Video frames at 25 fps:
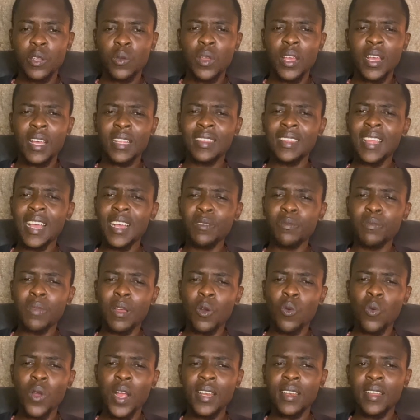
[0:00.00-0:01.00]
they were attacked by
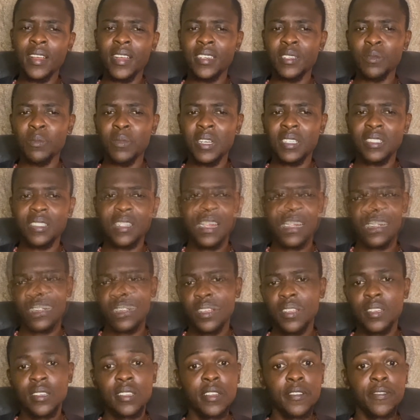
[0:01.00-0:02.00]
wild animals like
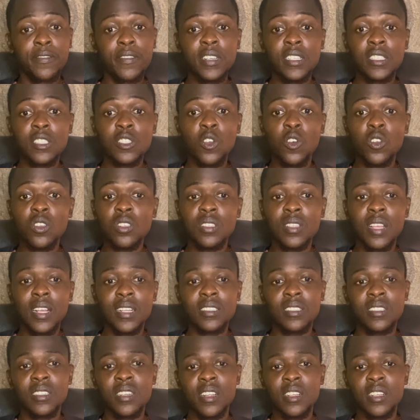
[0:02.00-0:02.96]
lions. They faced constant